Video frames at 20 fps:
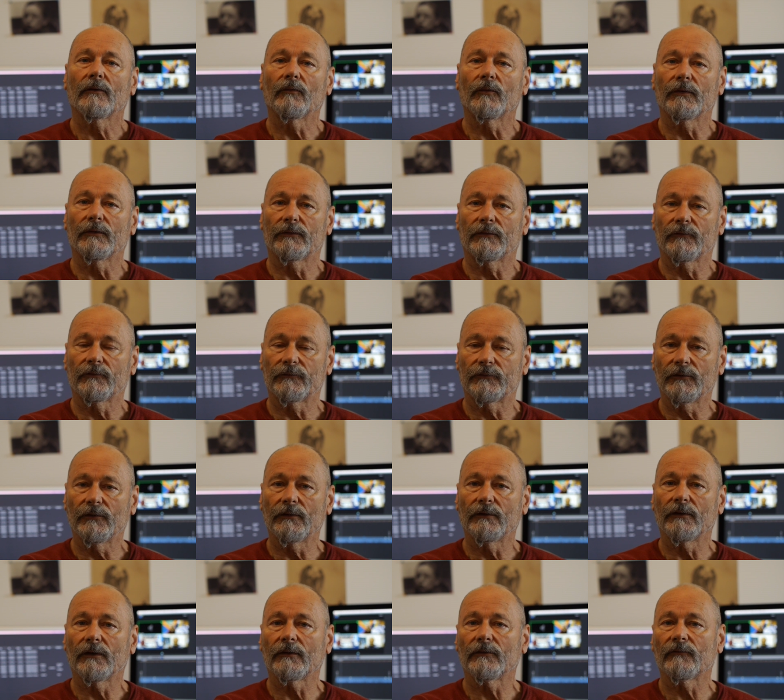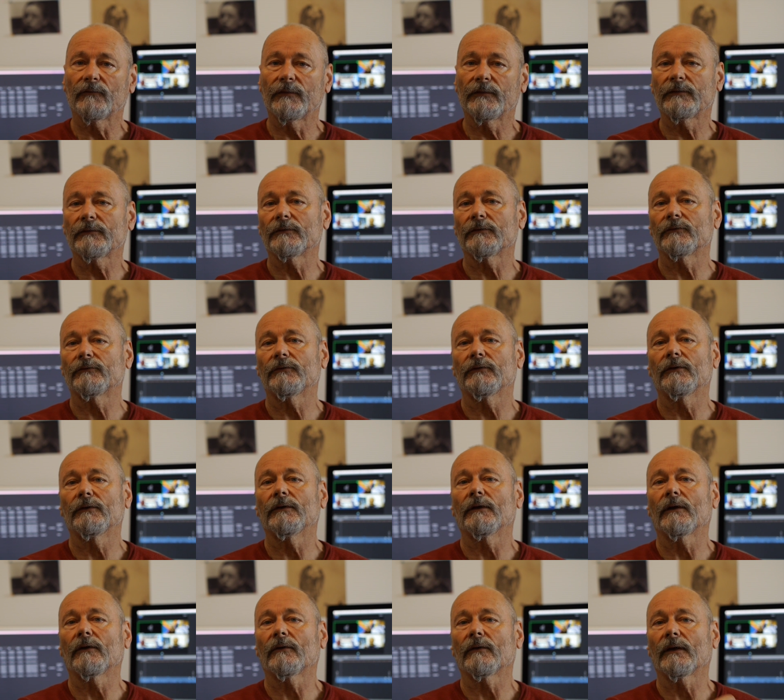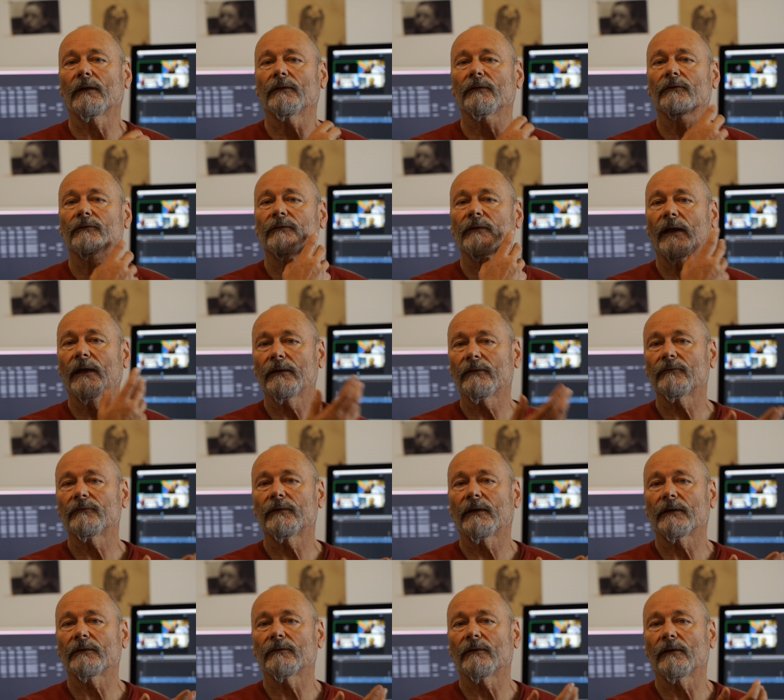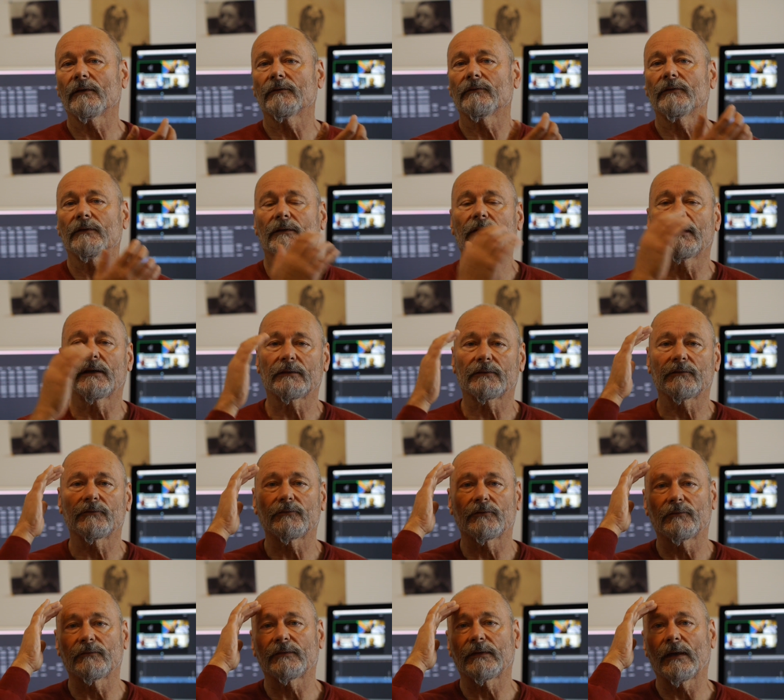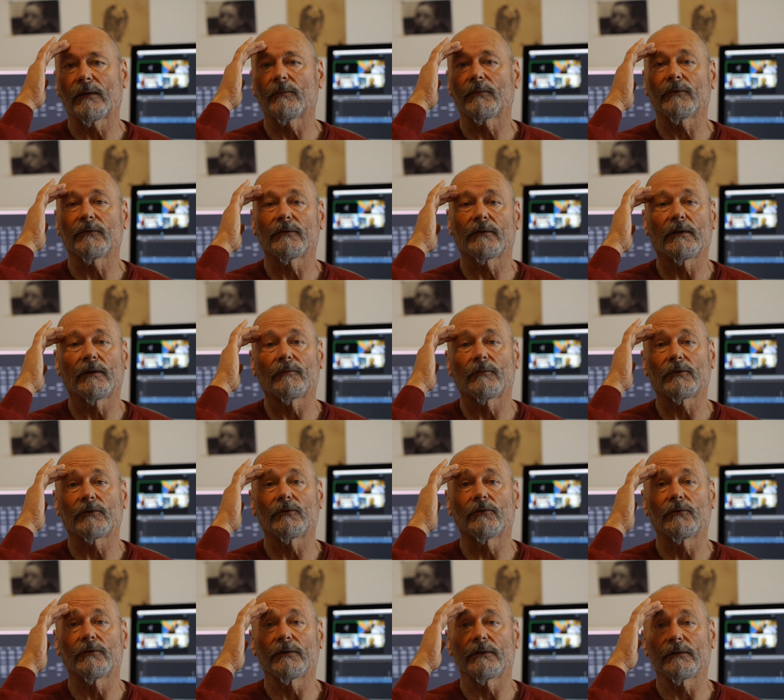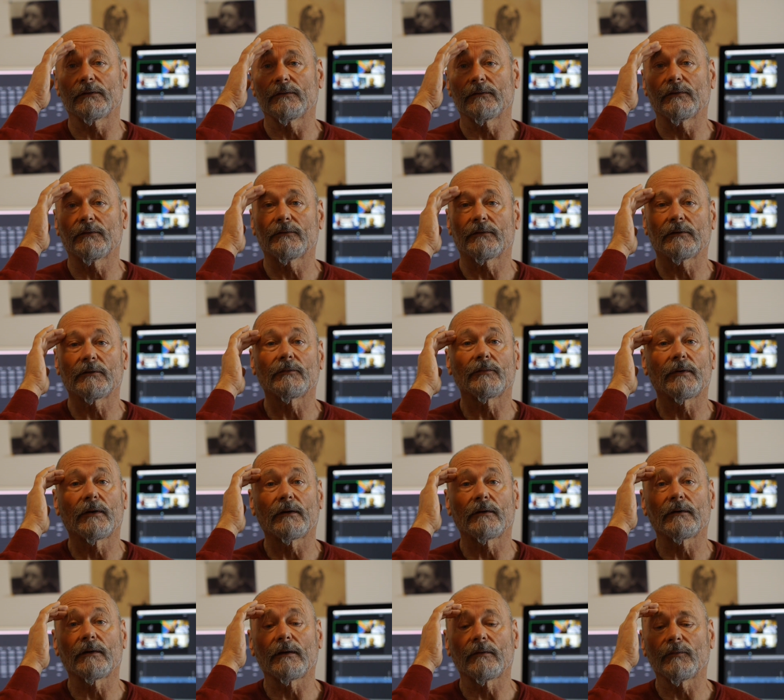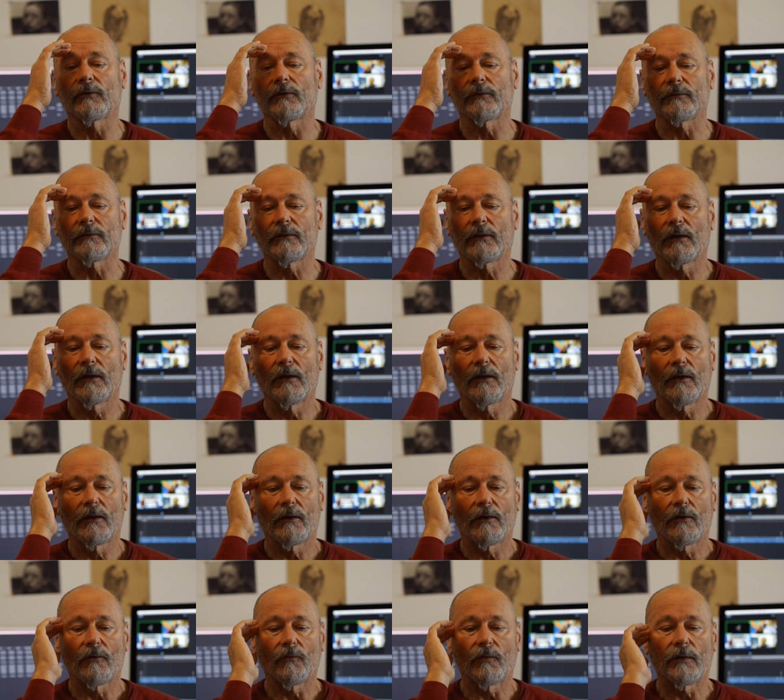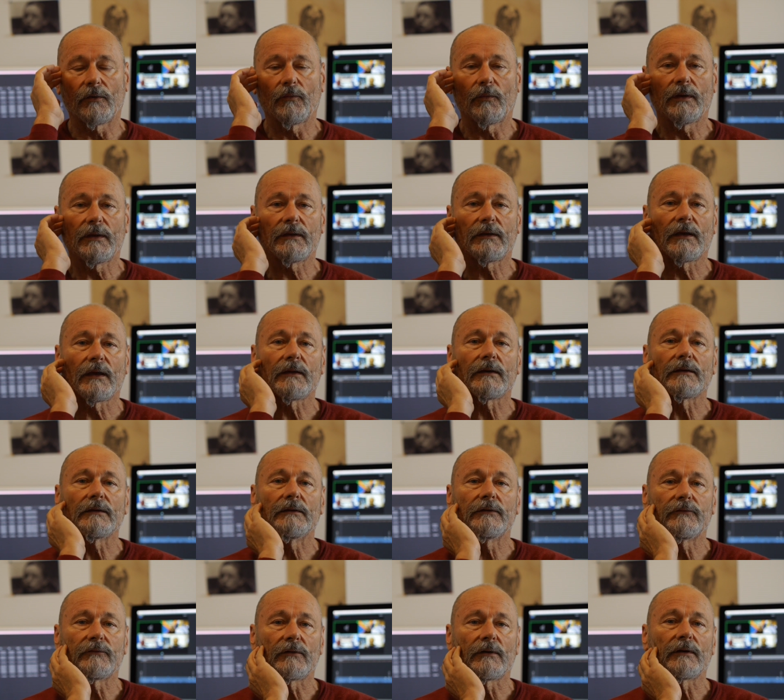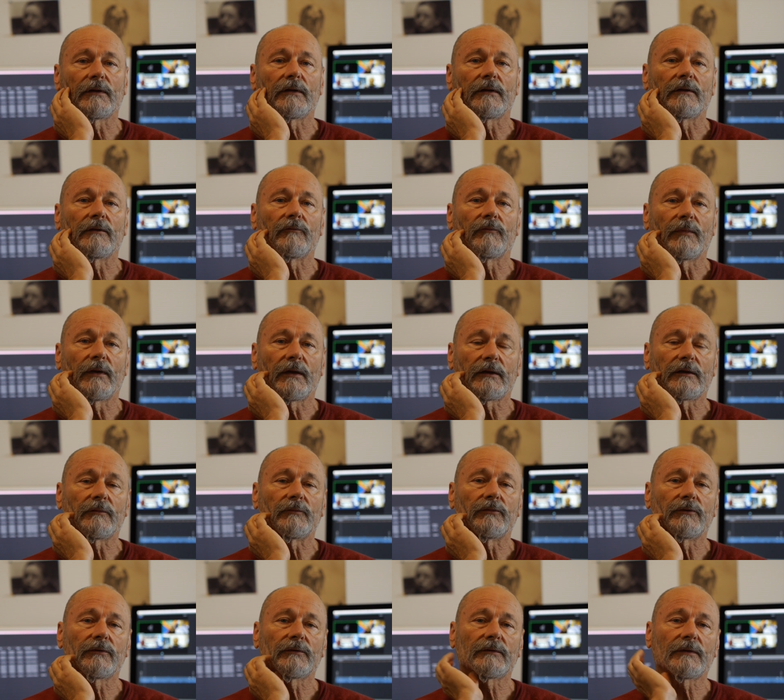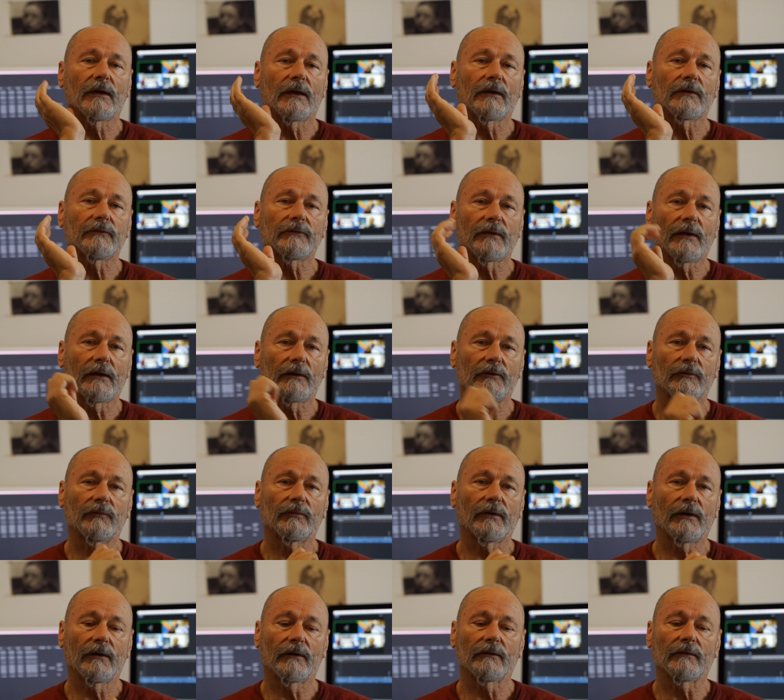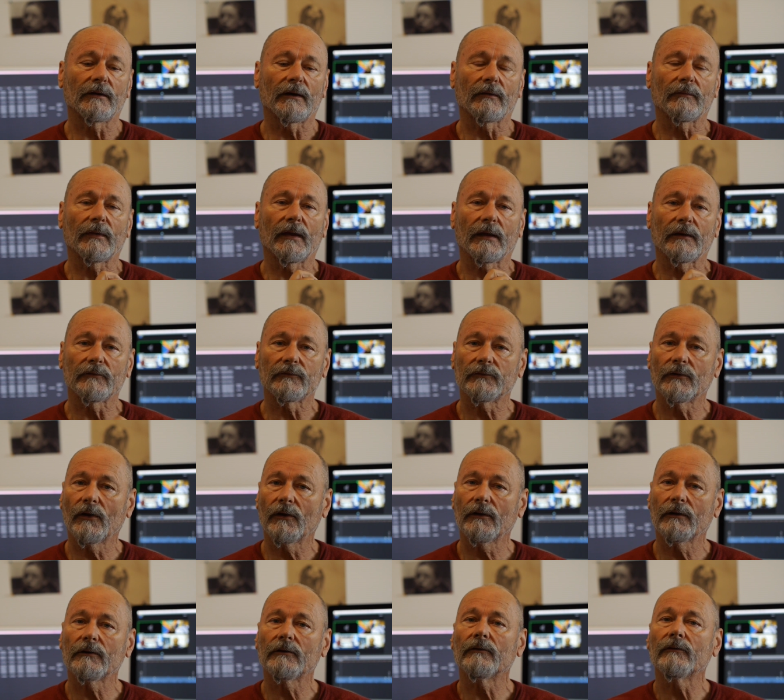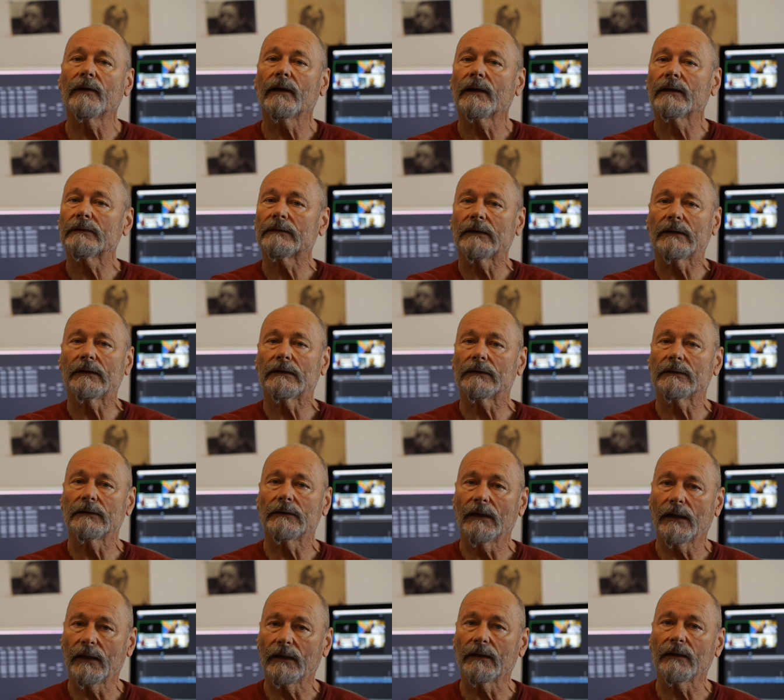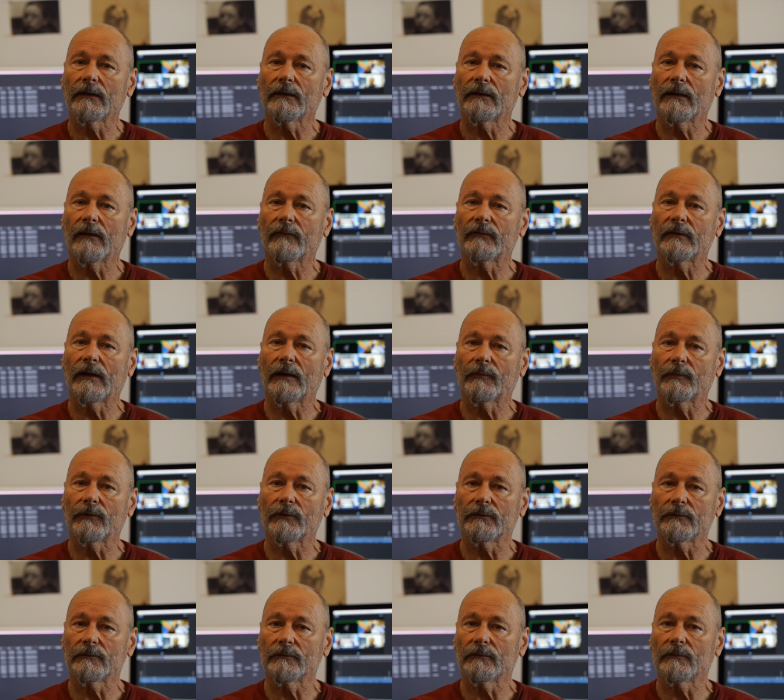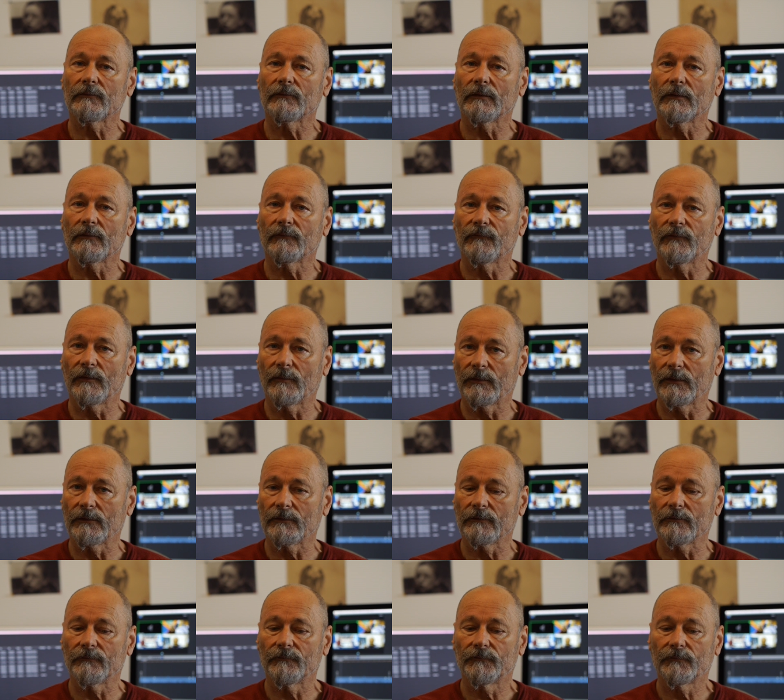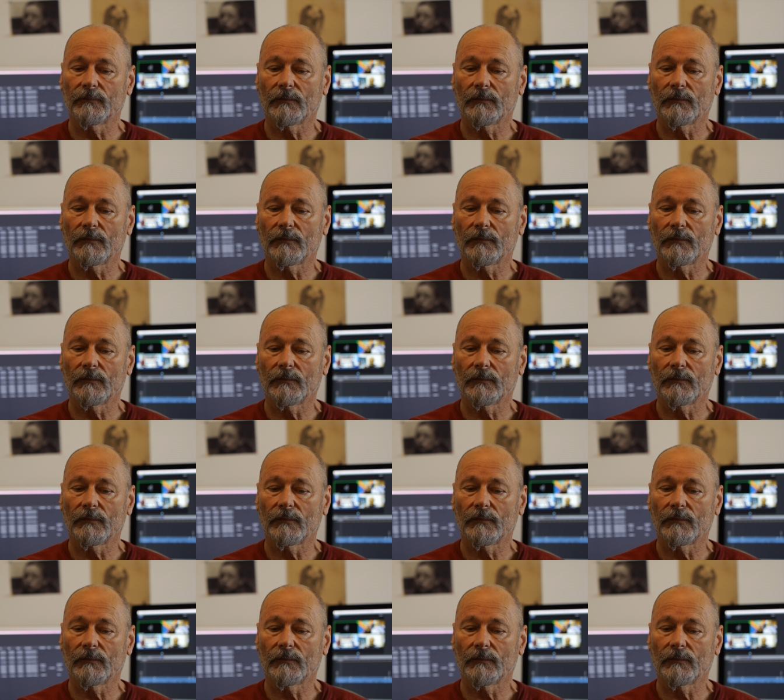with the studio, the physical studio, and the state of technology, like the sort of cameras that I'm recording this little program on, where we can literally make a broadcast standard program and turn it around in a day and have it up on Vimeo.